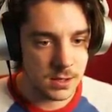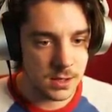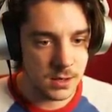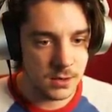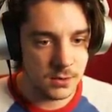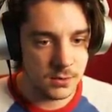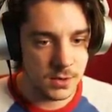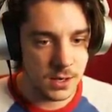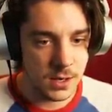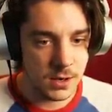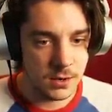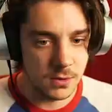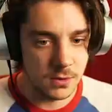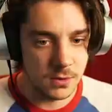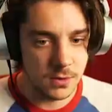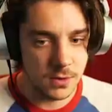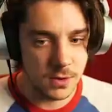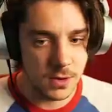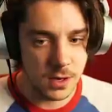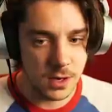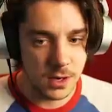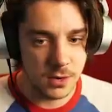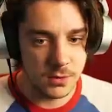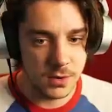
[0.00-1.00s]
Oh no.
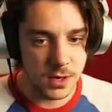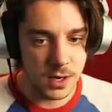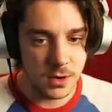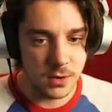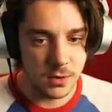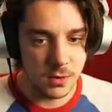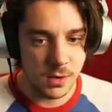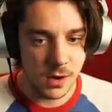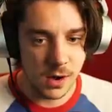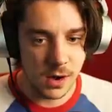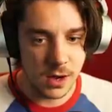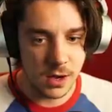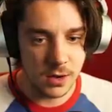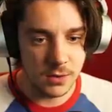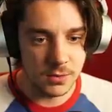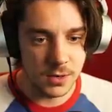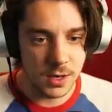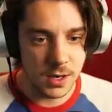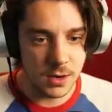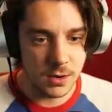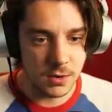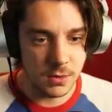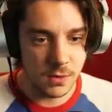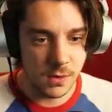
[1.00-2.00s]
Oh no. Oh
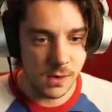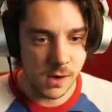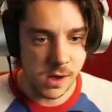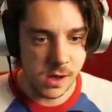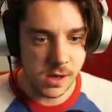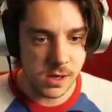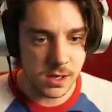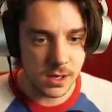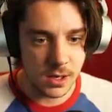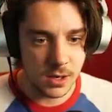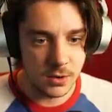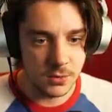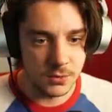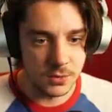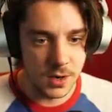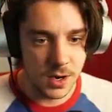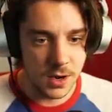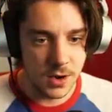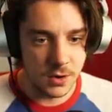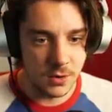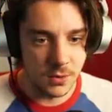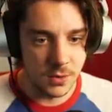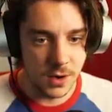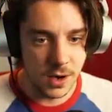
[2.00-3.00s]
no. Oh
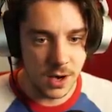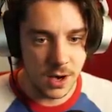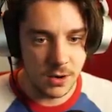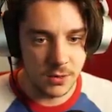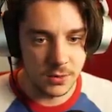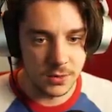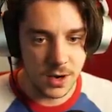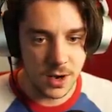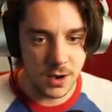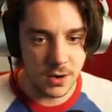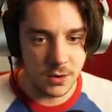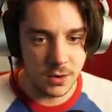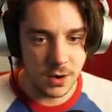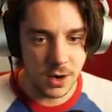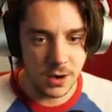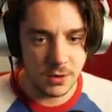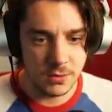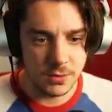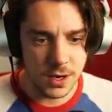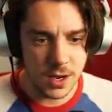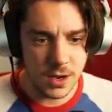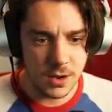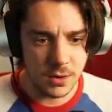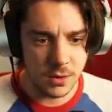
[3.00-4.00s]
no. Oh no.
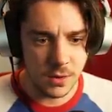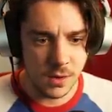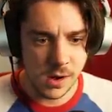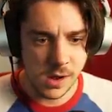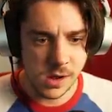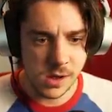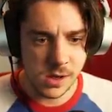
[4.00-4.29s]
Oh no.